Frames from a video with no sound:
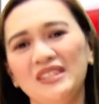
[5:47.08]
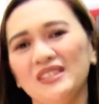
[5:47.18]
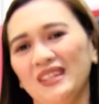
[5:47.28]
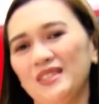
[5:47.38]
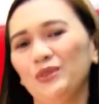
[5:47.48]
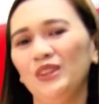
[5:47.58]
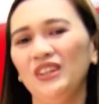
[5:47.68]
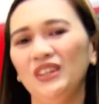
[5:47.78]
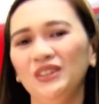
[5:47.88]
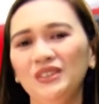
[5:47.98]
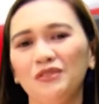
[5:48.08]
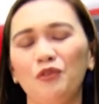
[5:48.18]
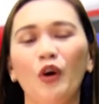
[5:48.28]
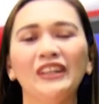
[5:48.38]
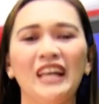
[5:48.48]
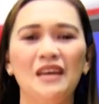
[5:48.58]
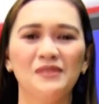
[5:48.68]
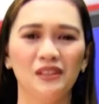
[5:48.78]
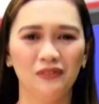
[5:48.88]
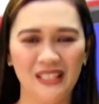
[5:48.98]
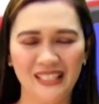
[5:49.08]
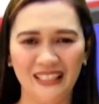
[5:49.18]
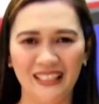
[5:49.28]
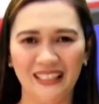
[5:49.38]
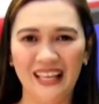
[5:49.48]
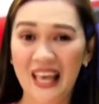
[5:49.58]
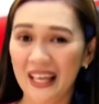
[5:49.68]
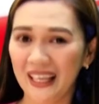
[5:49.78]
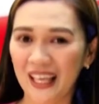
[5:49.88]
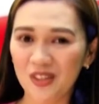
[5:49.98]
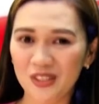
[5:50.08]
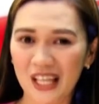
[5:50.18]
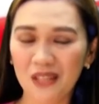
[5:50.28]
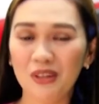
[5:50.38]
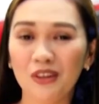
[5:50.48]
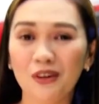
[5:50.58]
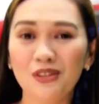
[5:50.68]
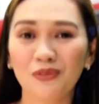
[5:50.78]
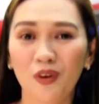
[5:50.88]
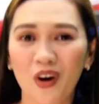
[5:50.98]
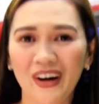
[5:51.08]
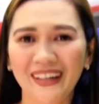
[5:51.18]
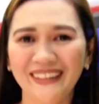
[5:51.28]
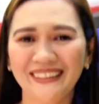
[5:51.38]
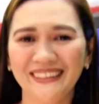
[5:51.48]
discussed with you the 4 types of listening. Can you tell me those 4?